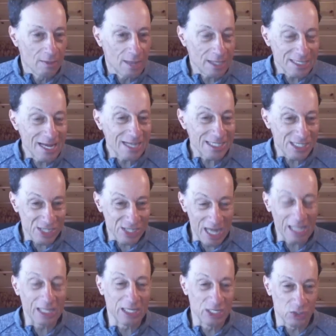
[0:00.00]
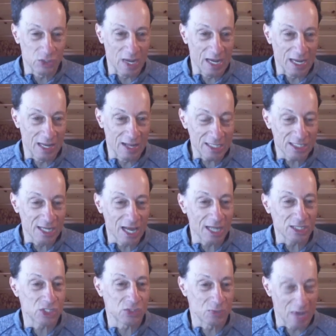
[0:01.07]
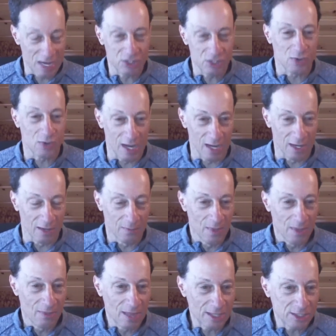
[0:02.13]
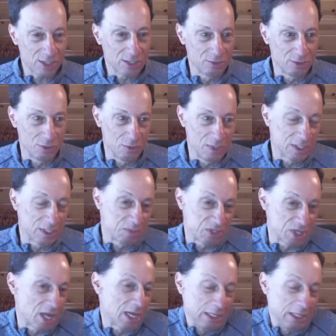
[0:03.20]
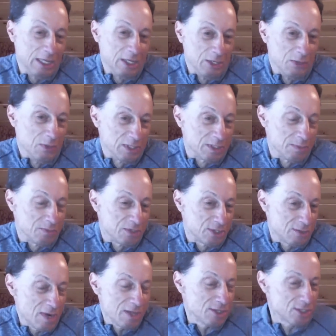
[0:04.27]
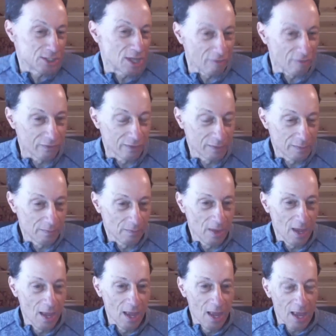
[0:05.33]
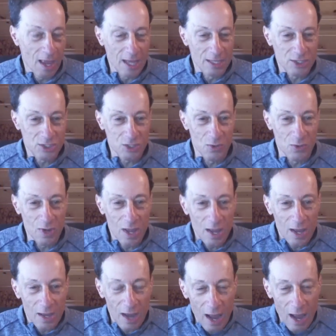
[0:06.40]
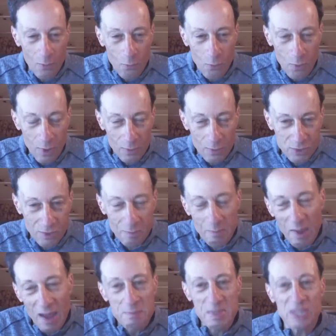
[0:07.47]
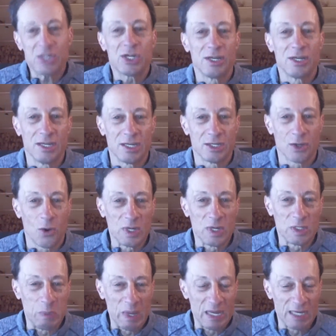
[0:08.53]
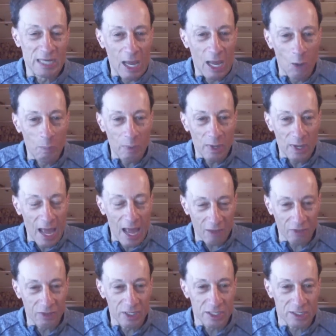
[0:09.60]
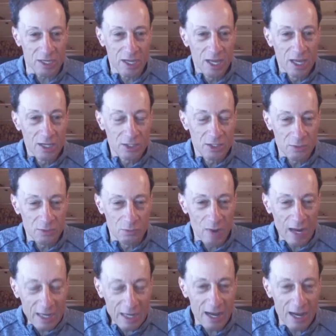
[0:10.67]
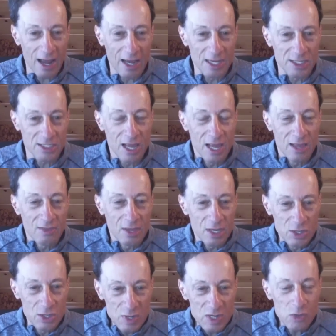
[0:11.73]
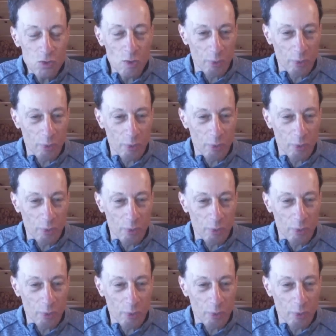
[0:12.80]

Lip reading: that's not cycling training. That's not strength training. That's doing some cycling and doing some strength stuff. And so my mission has always been to help athletes to recognize that you need to